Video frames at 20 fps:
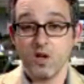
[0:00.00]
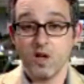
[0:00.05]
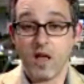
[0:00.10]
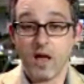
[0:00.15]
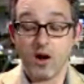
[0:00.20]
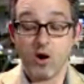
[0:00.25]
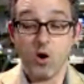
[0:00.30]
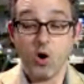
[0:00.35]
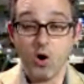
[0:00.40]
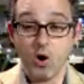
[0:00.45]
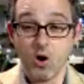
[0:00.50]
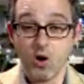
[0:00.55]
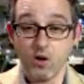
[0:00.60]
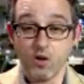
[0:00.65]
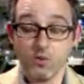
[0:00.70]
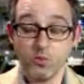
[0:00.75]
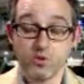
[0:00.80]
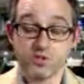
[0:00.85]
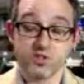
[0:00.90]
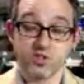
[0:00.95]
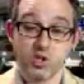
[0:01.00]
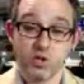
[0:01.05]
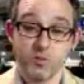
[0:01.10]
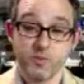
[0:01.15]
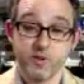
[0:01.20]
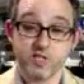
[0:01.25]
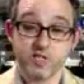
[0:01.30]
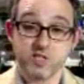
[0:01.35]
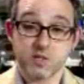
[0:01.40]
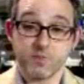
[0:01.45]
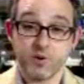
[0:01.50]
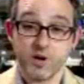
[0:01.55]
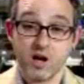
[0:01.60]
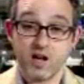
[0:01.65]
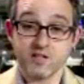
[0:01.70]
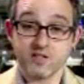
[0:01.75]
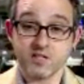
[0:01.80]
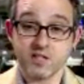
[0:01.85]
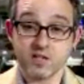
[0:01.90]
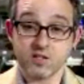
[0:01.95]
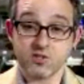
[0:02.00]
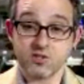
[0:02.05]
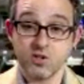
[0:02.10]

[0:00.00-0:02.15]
at all was a little bit surprising.